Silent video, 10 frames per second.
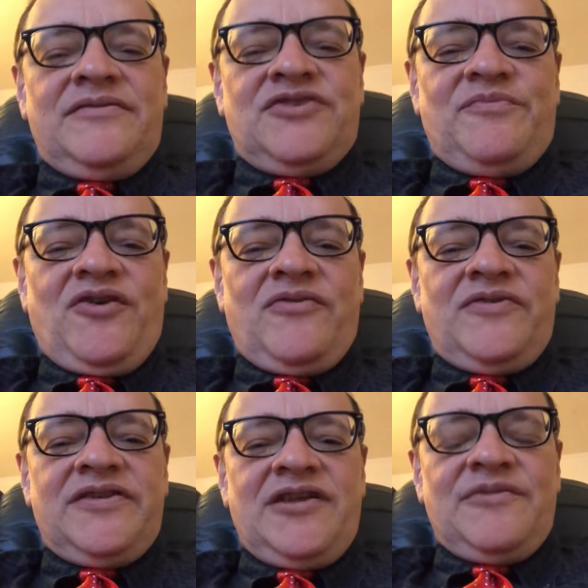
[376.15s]
tomorrow
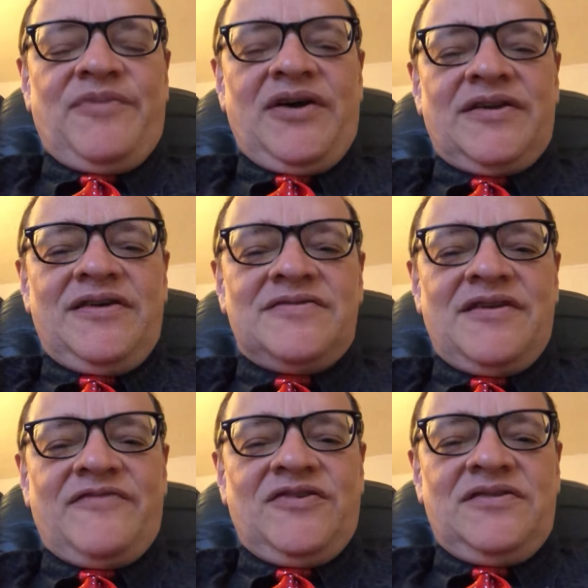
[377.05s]
with another podcast.
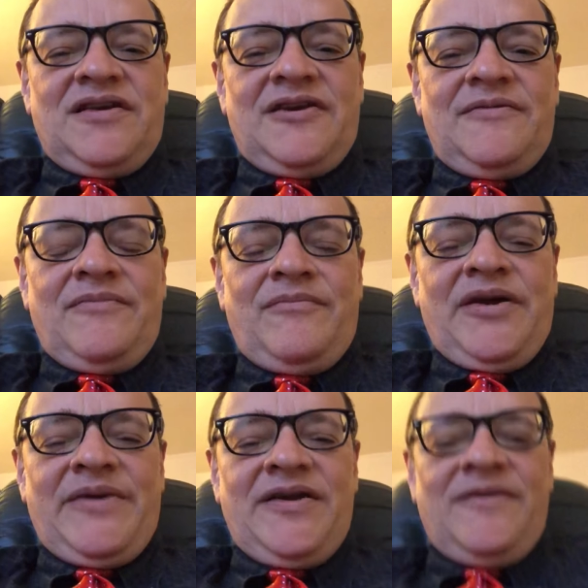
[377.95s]
Have a good day.
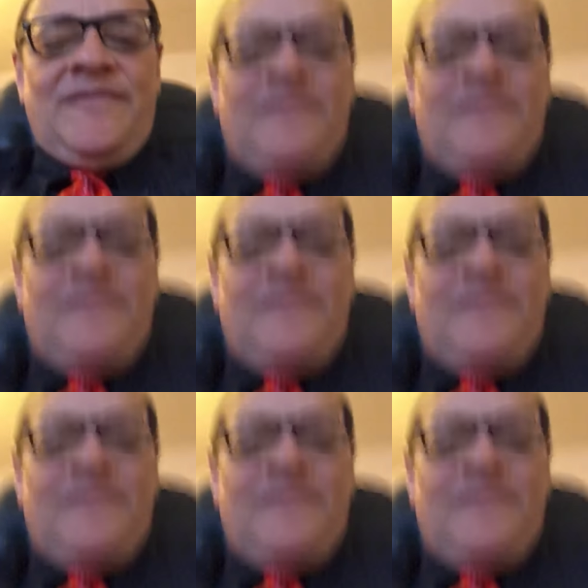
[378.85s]
Bye-bye.